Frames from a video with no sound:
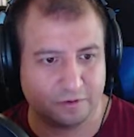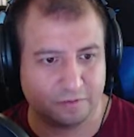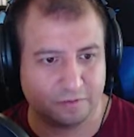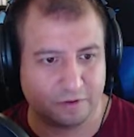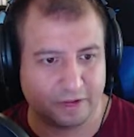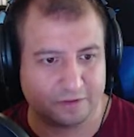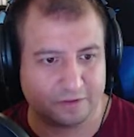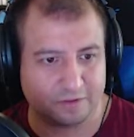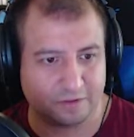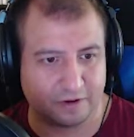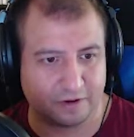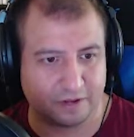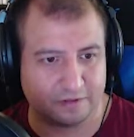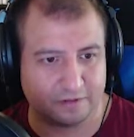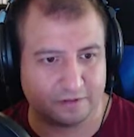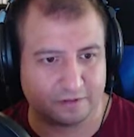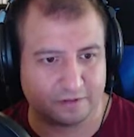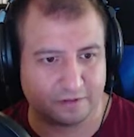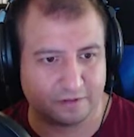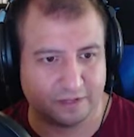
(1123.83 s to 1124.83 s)
Rasterize
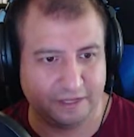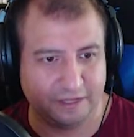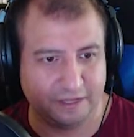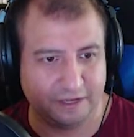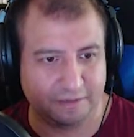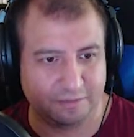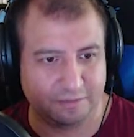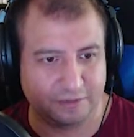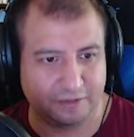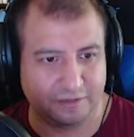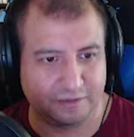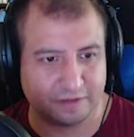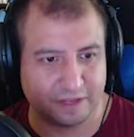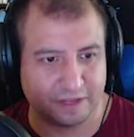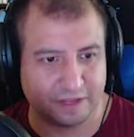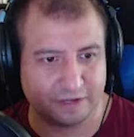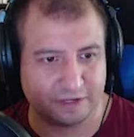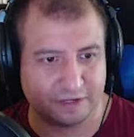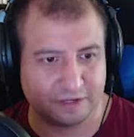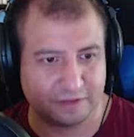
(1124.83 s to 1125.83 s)
is clean up these
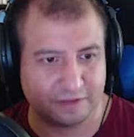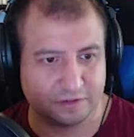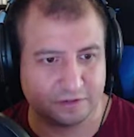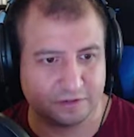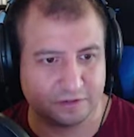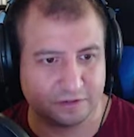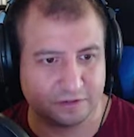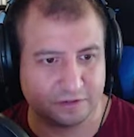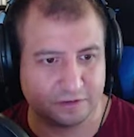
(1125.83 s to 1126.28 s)
edges.